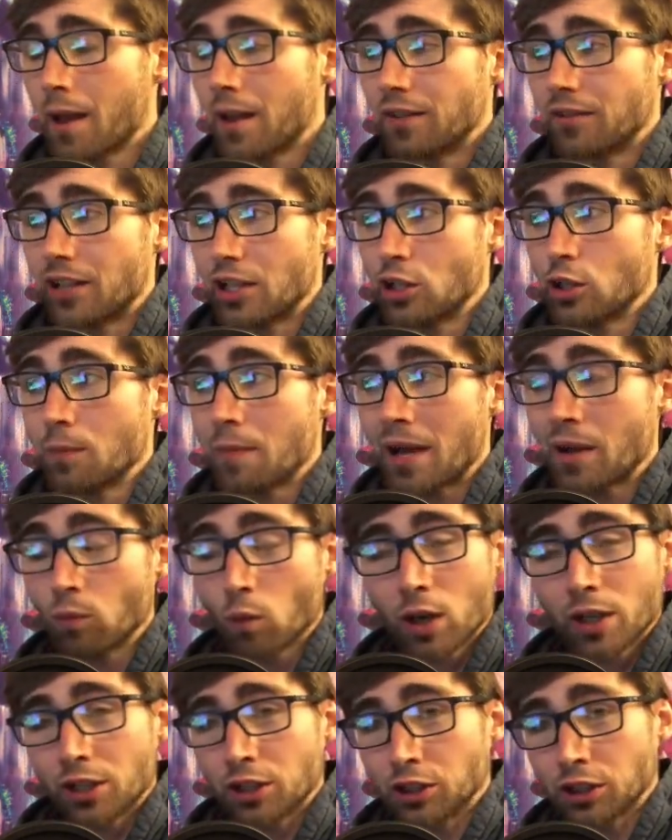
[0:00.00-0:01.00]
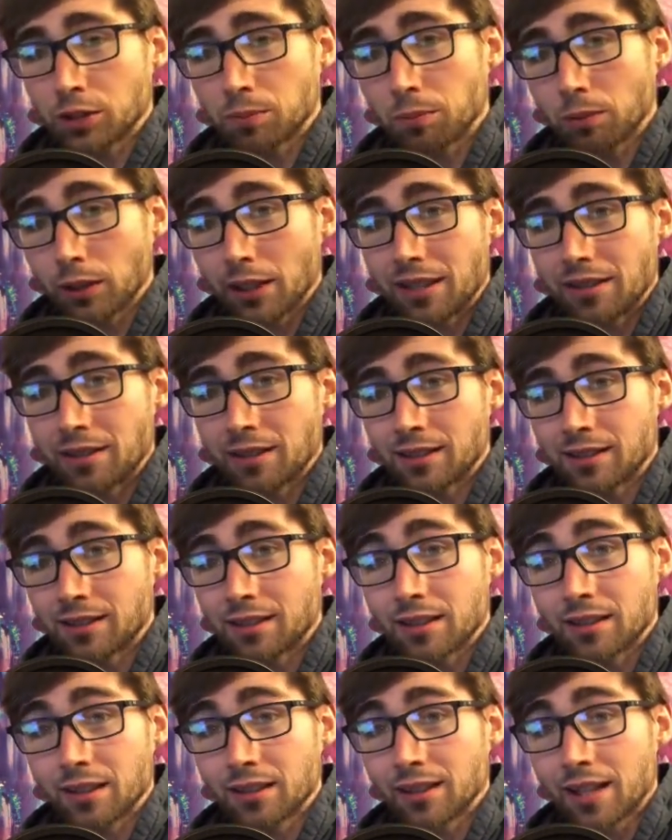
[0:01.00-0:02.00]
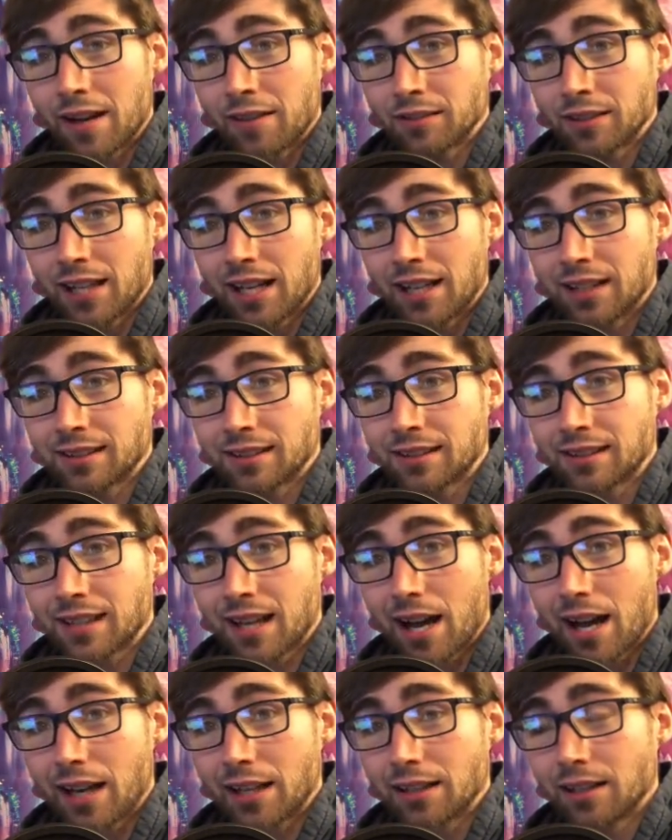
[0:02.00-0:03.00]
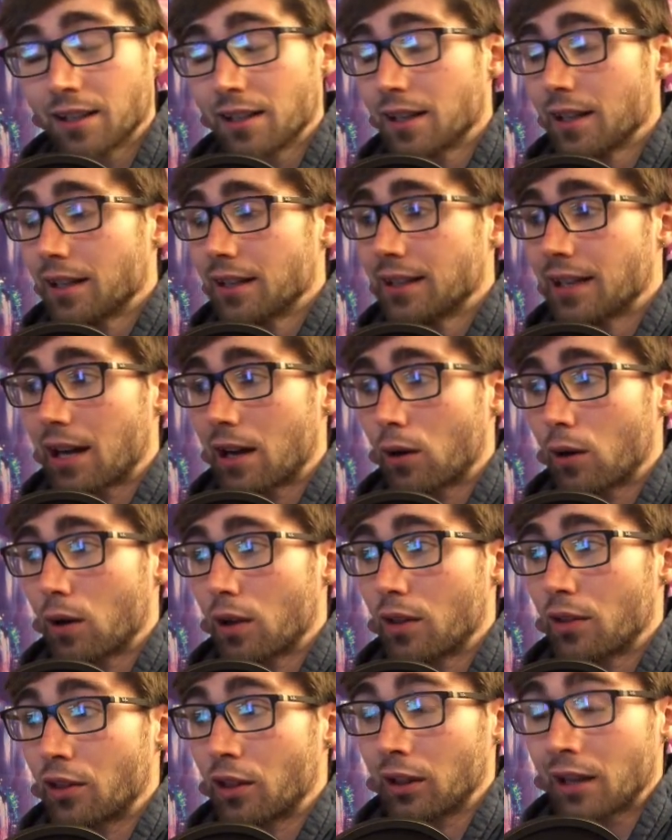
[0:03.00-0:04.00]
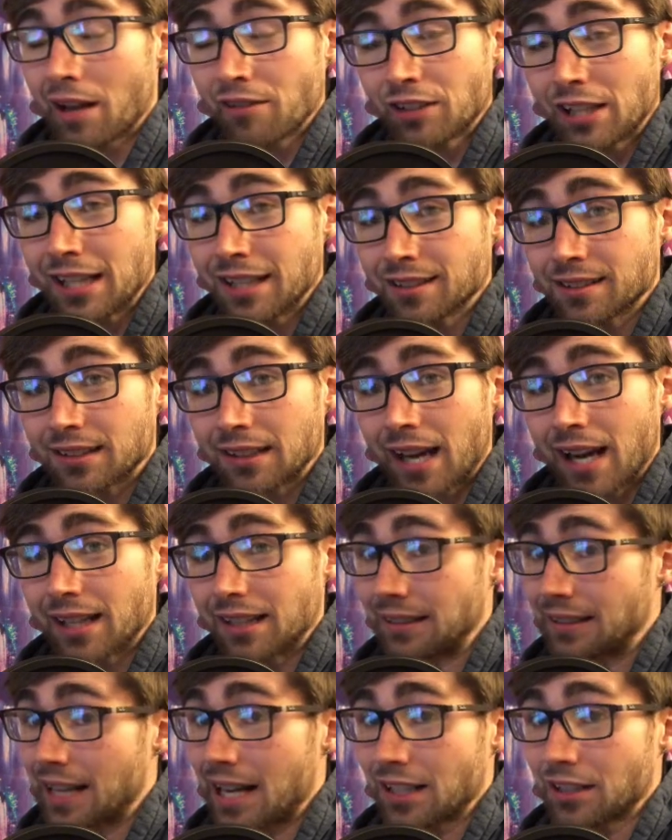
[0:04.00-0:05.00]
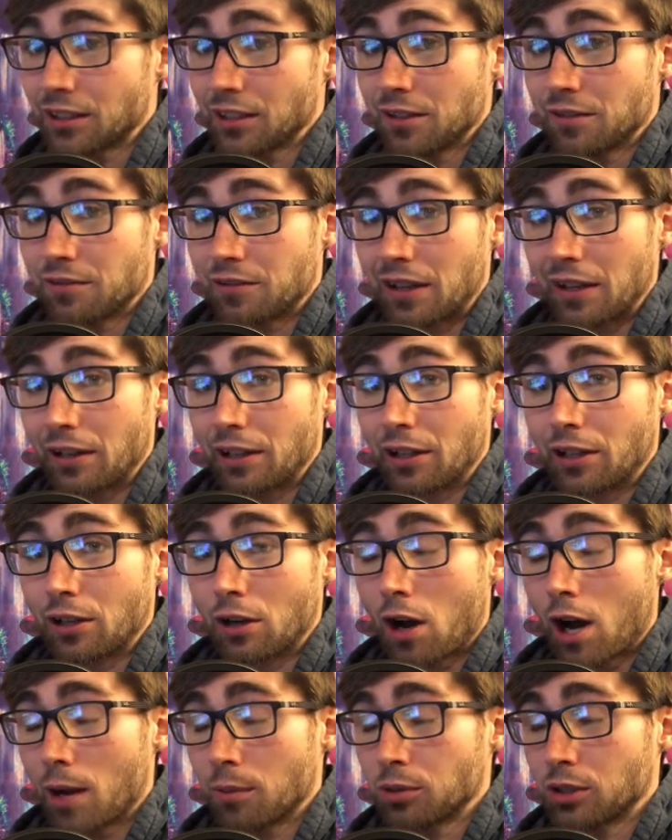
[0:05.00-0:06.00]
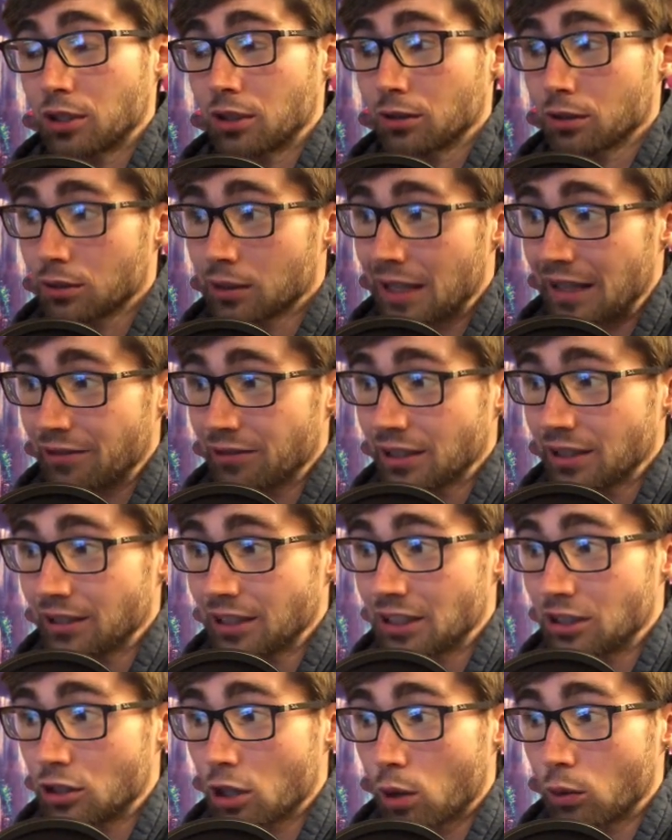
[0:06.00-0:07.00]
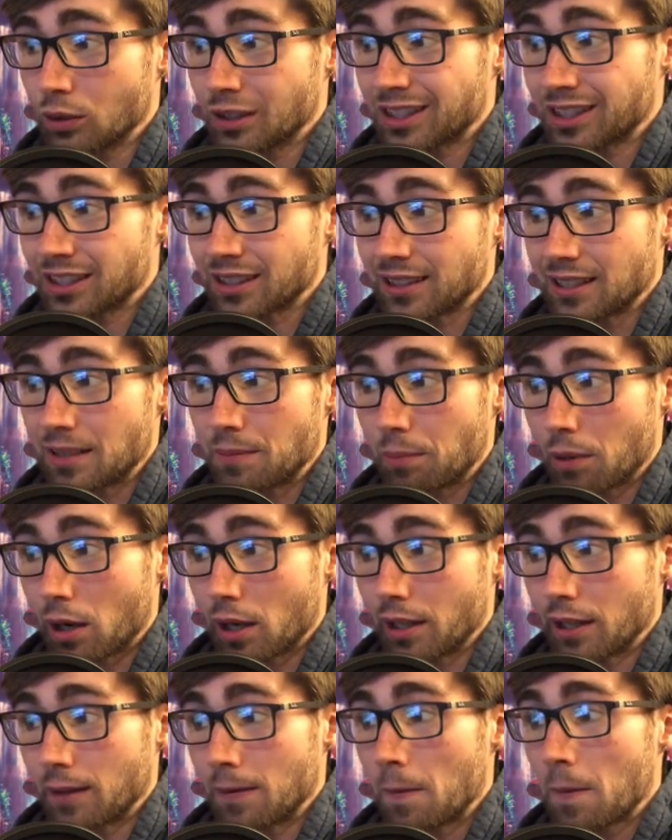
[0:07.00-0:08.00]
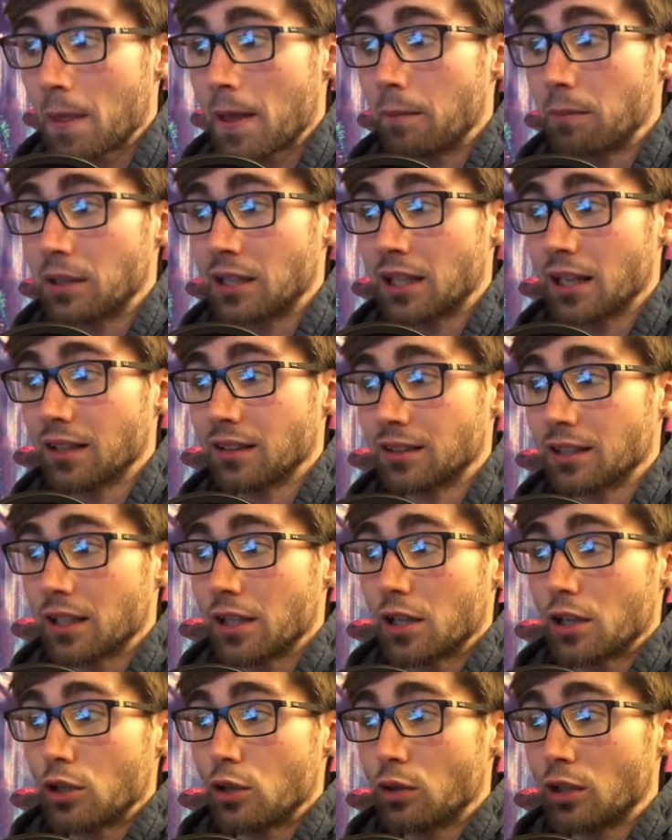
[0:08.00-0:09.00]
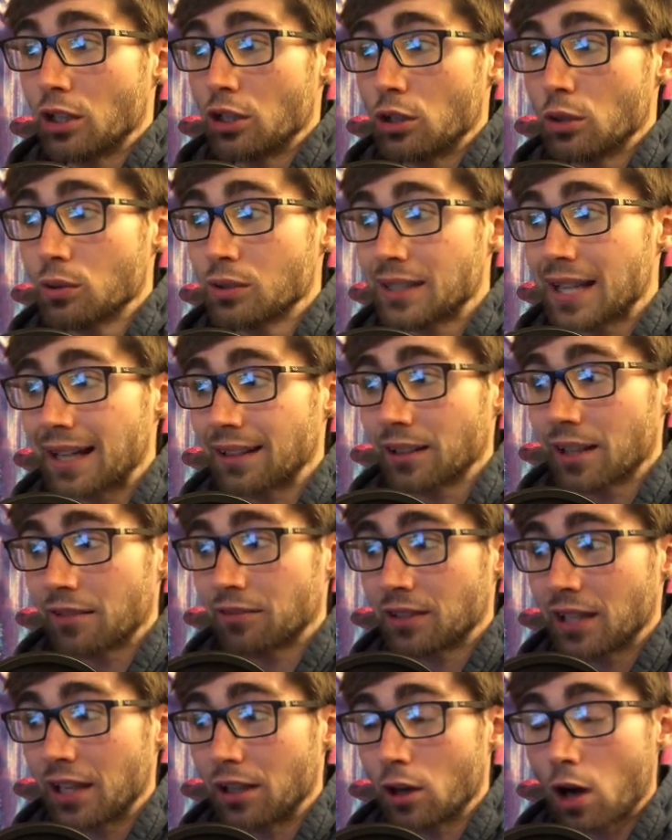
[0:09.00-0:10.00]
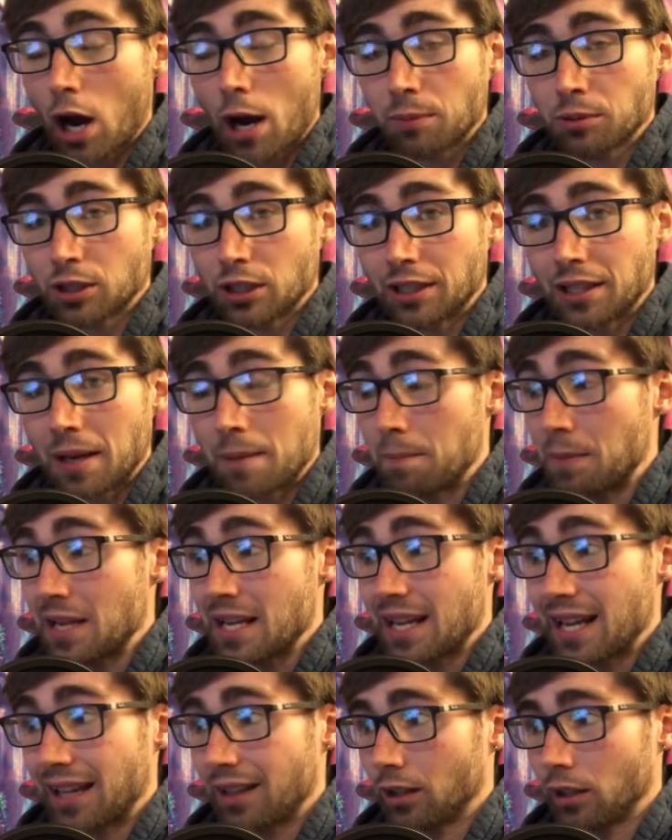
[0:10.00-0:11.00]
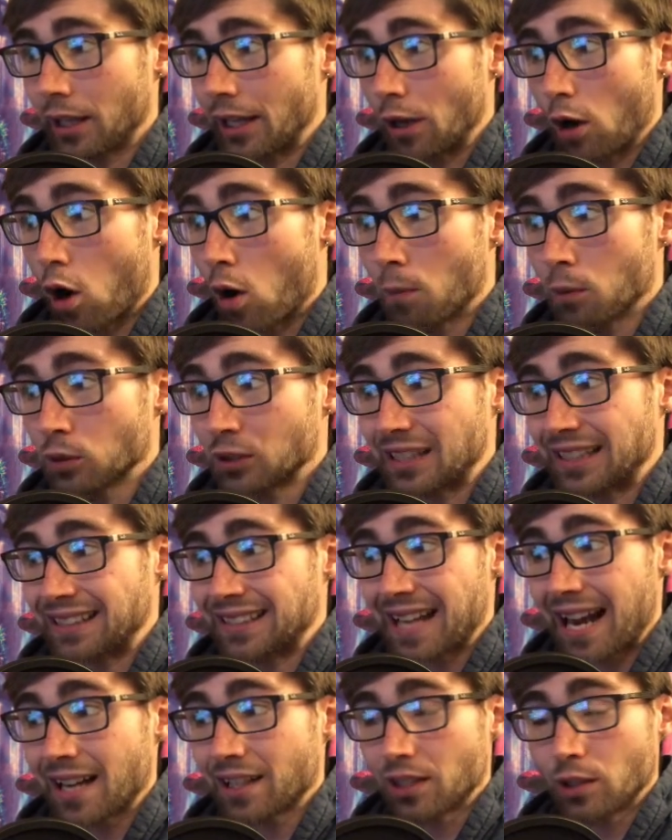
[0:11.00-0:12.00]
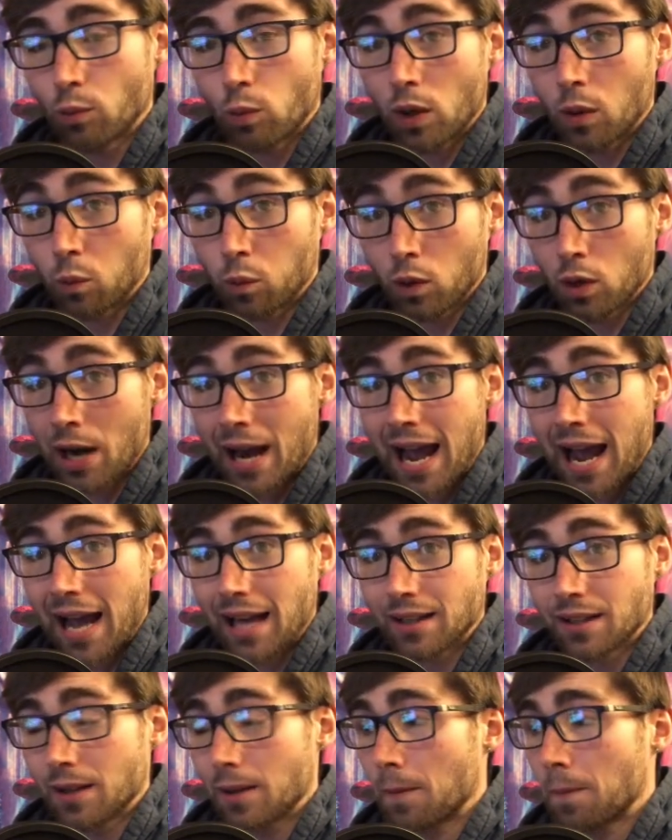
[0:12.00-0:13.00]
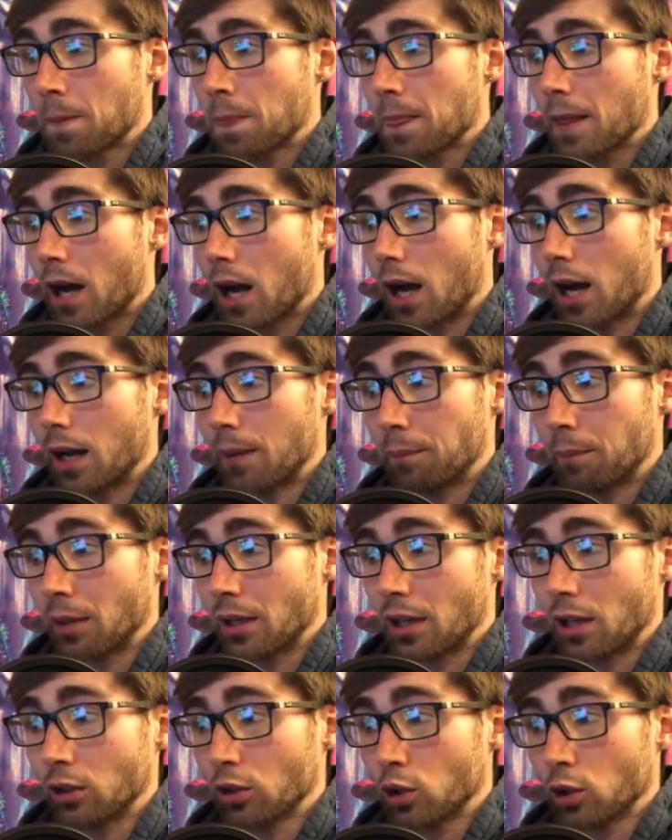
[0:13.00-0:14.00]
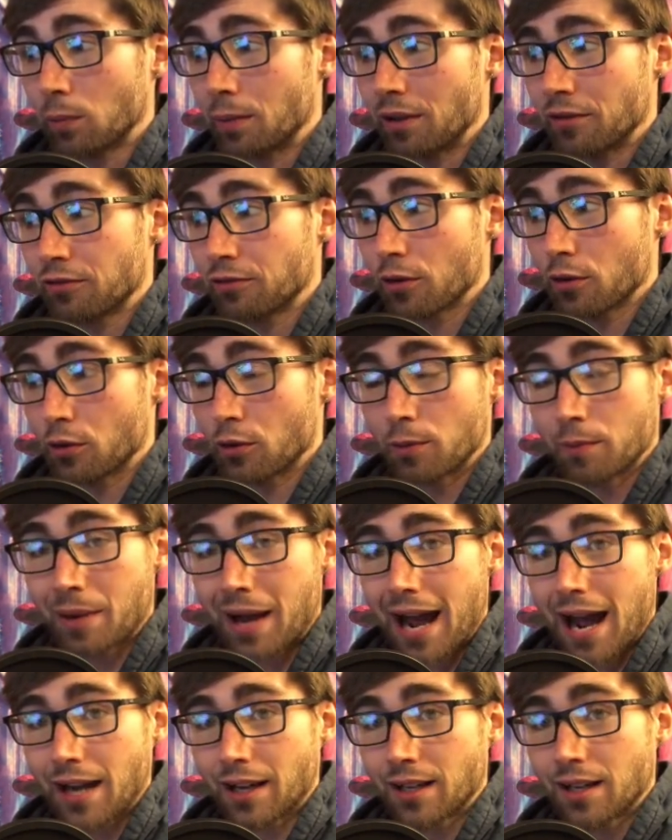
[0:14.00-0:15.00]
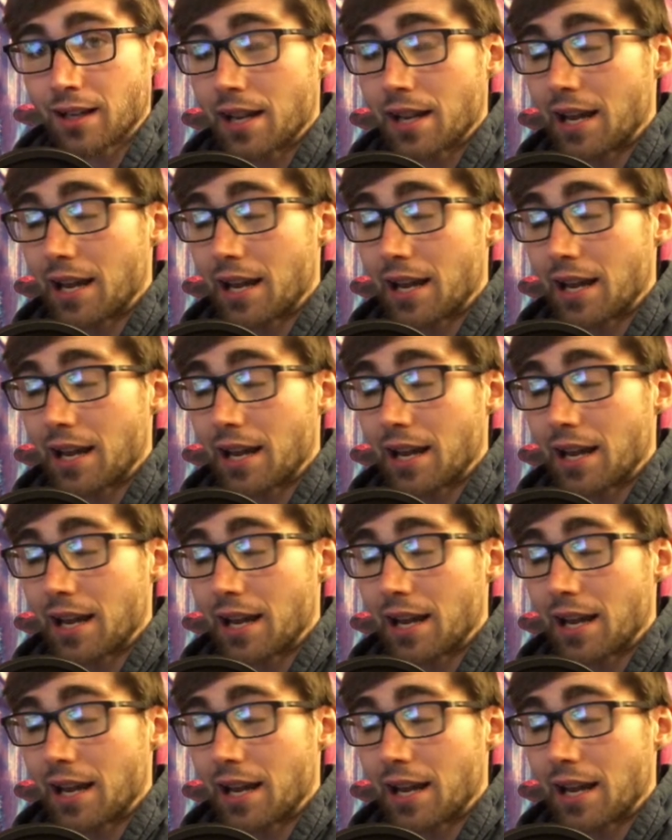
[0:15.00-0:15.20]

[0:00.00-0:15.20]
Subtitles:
then you may want to just play this to the left-hand side. Now, the left-hand side is actually a very good option, so definitely don't sleep on it, because you can use that left-hand option and be like almost exactly where we're at, but a little bit further back.